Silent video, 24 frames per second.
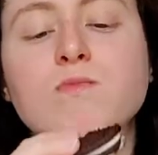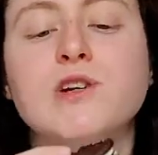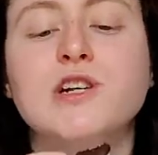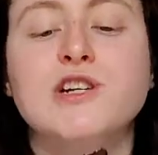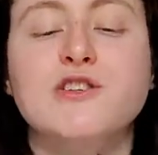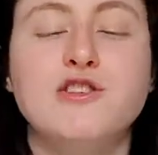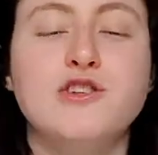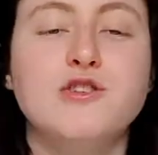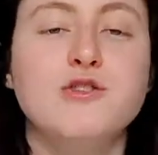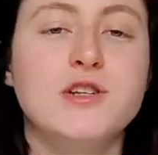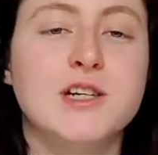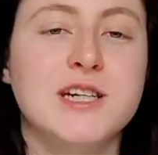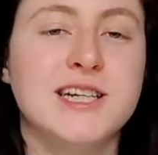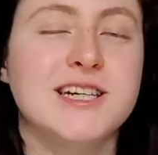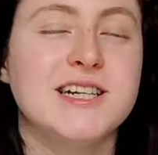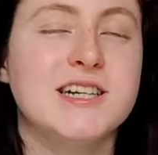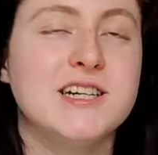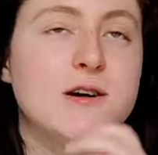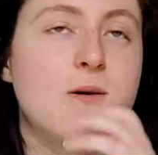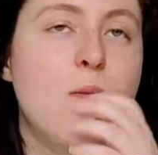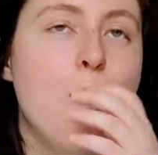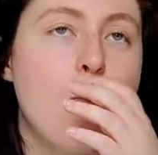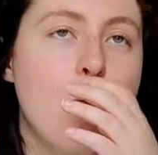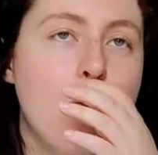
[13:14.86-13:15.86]
I do like
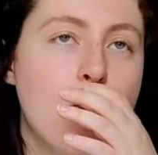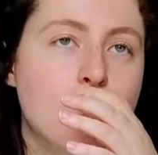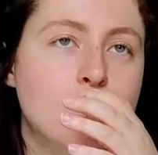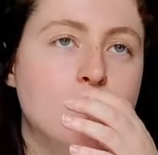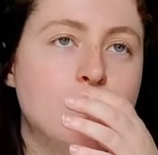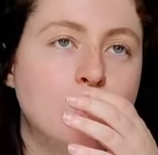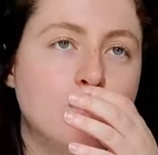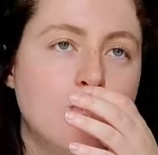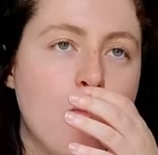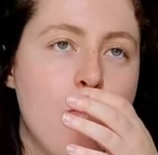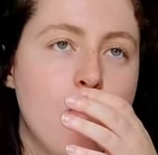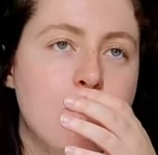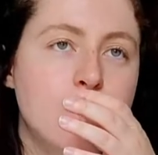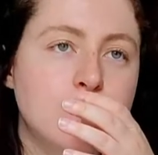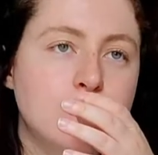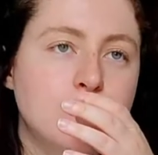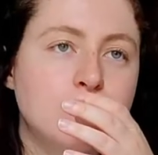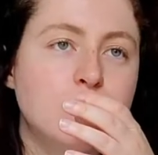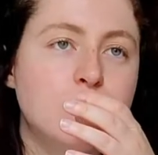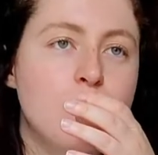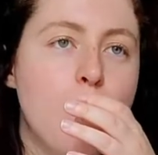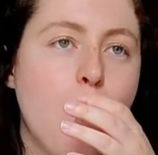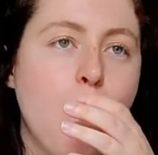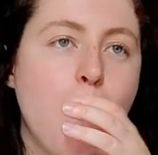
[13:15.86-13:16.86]
it,
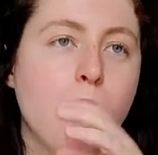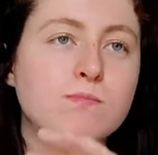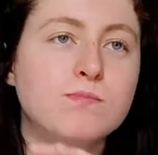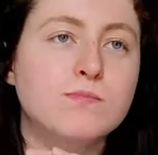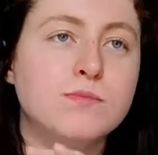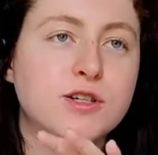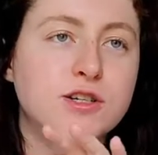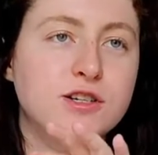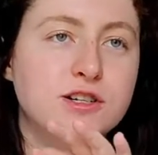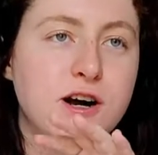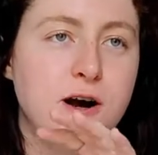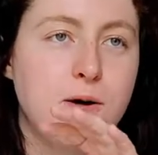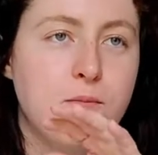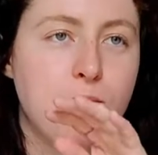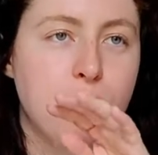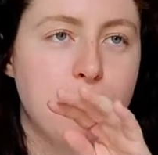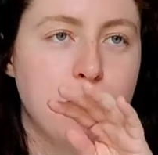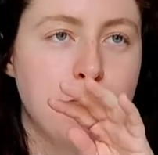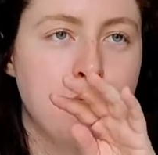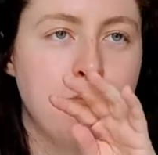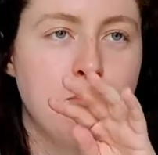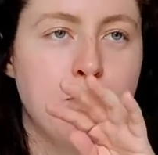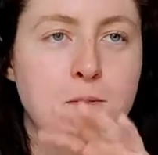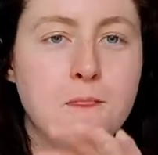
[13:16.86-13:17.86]
but
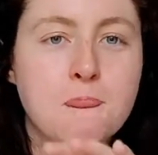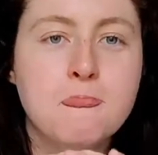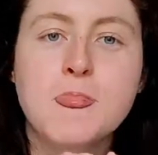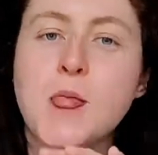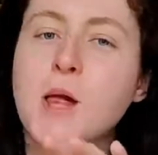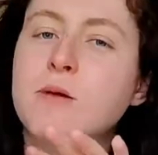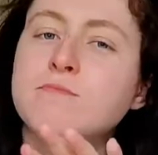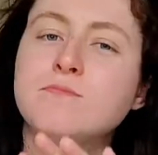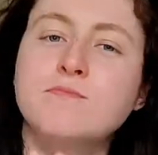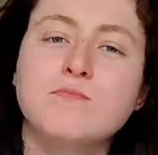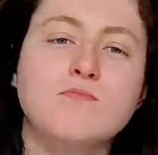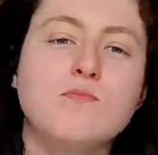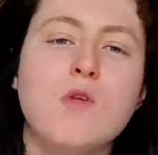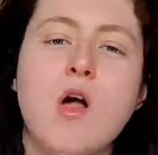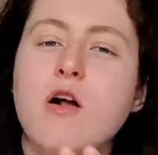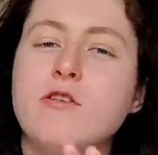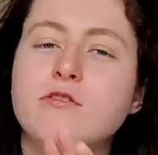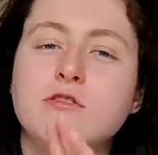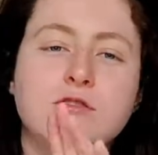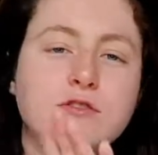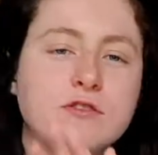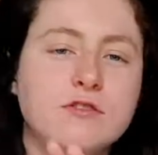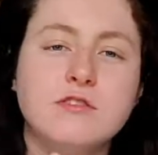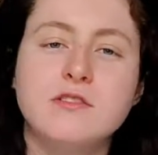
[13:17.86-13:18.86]

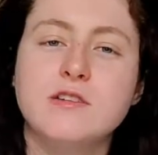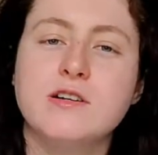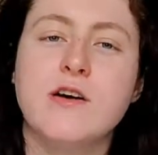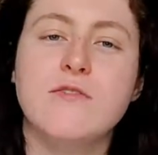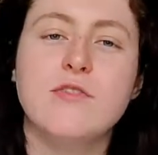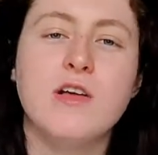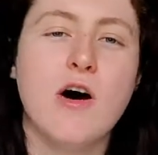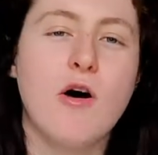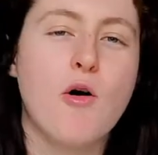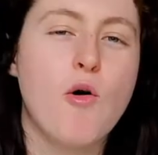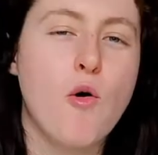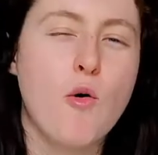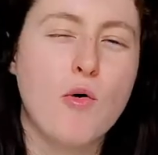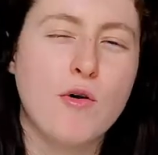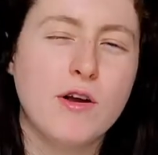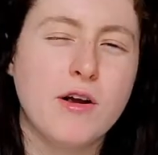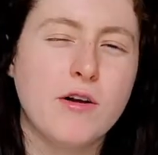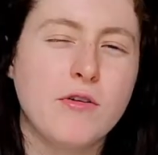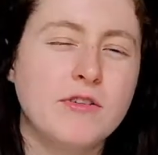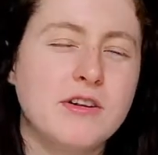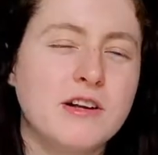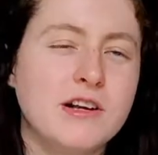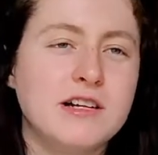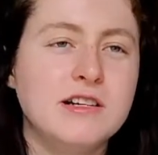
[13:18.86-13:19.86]
it doesn't have that
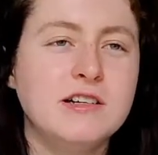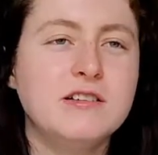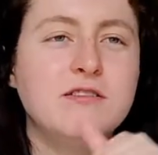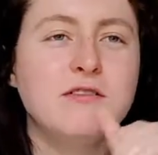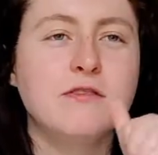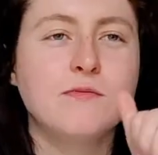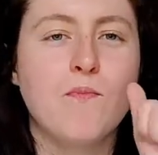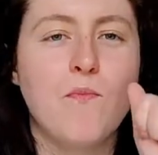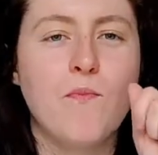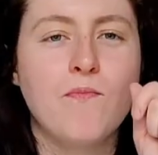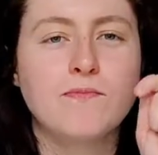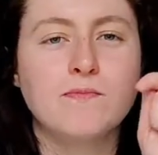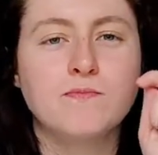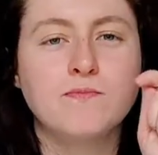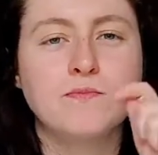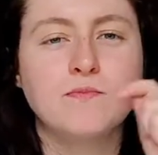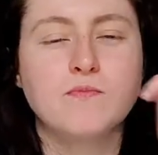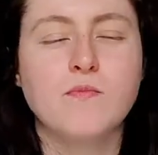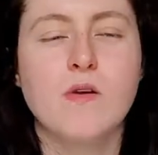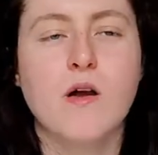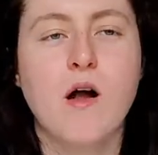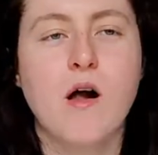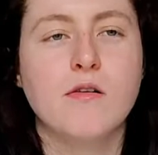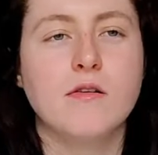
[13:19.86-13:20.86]
Oreo taste
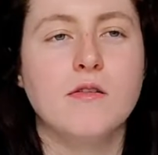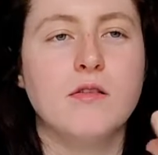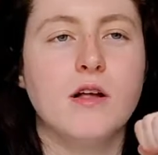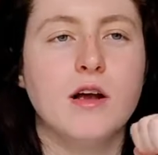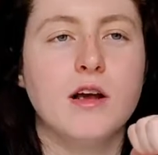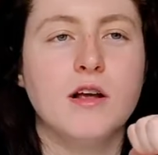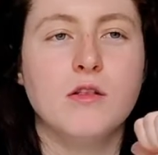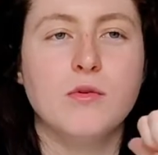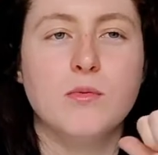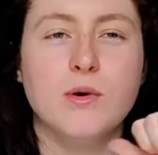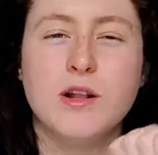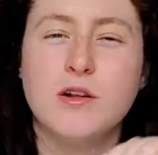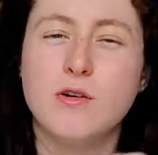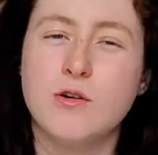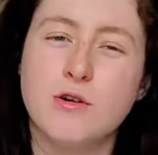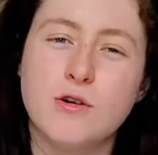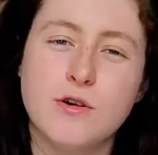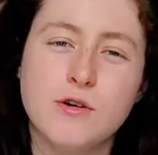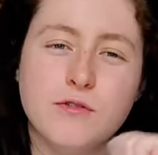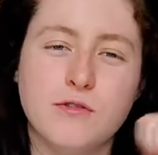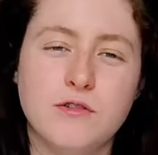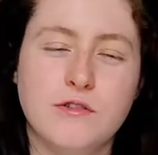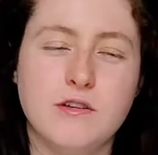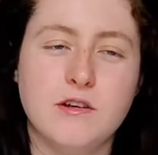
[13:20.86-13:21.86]
like the way the
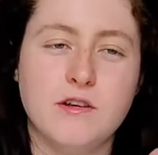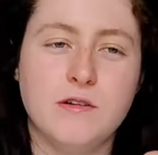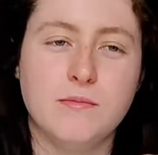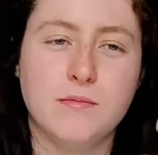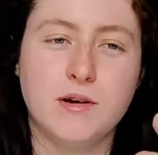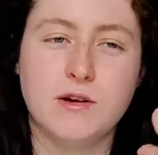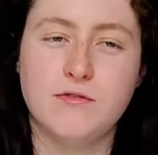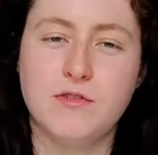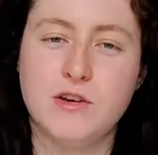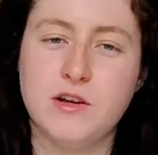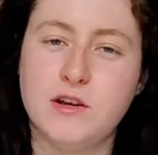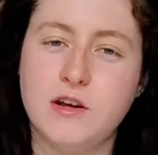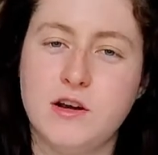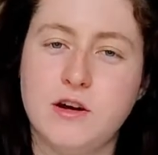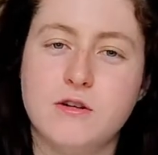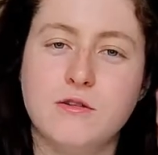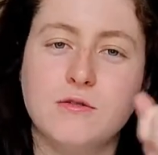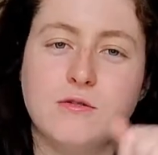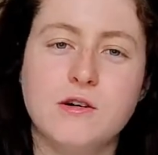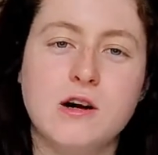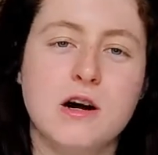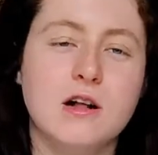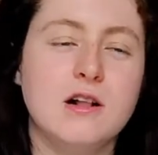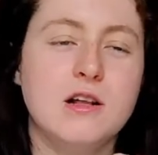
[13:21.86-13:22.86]
Oreos did in my
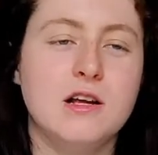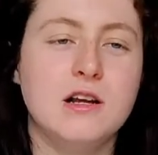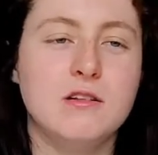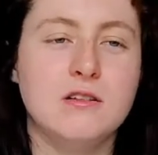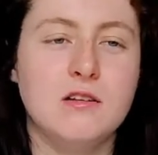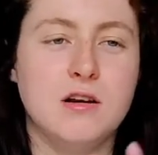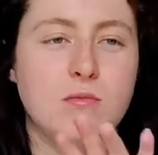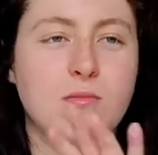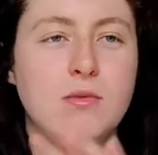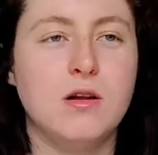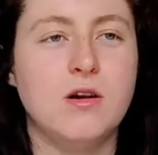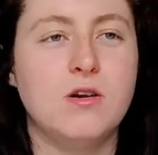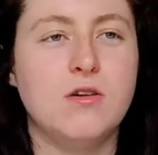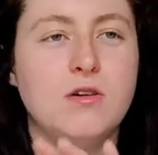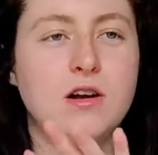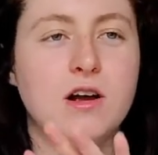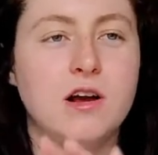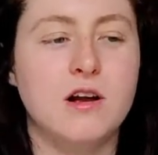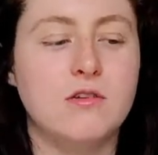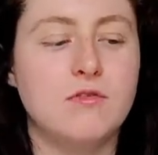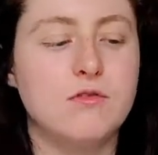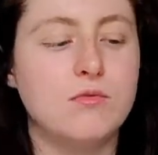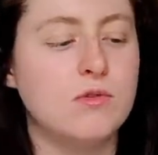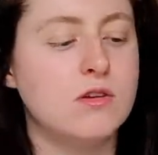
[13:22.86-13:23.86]
video. I'll link down below
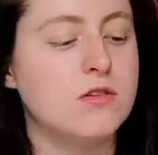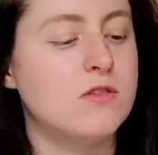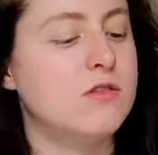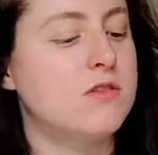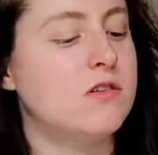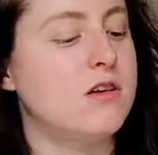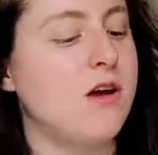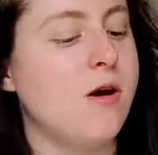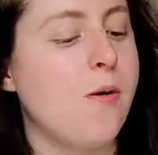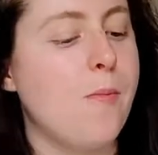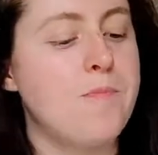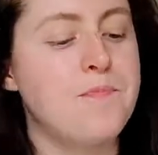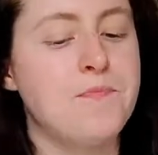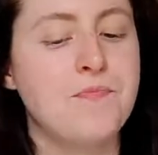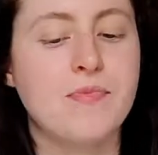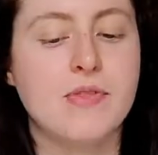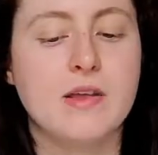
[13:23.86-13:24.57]
again if you want to see it.